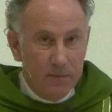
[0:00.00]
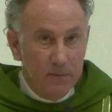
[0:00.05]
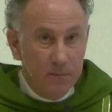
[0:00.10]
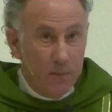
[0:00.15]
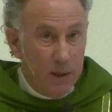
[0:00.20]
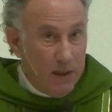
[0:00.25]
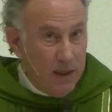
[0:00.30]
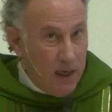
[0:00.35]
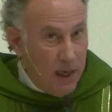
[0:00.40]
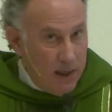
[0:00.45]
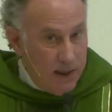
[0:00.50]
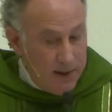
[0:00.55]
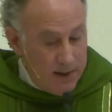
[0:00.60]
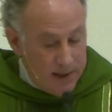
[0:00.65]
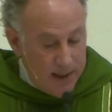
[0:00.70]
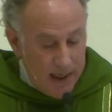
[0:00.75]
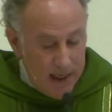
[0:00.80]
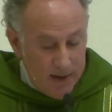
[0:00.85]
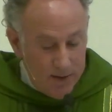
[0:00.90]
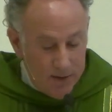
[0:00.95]
but not his
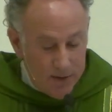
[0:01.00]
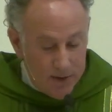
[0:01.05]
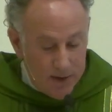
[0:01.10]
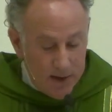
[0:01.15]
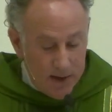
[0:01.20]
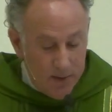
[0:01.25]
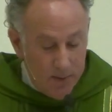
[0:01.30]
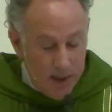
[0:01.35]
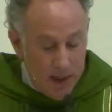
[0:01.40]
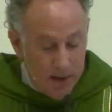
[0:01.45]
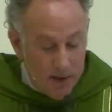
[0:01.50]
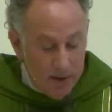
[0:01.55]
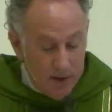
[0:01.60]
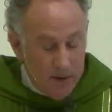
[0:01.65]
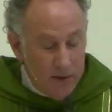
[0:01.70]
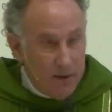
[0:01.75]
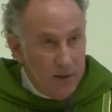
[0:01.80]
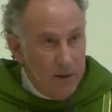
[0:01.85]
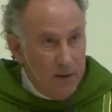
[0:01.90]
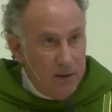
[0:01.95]
candlestick maker,
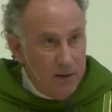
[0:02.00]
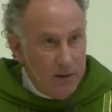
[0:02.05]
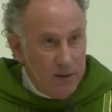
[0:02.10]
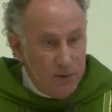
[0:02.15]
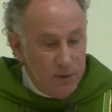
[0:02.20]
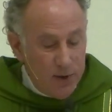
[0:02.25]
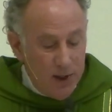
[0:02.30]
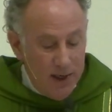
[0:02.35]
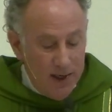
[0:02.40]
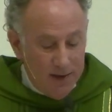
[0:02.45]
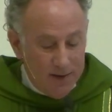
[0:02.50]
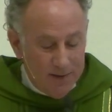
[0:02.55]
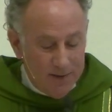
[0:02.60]
to jail.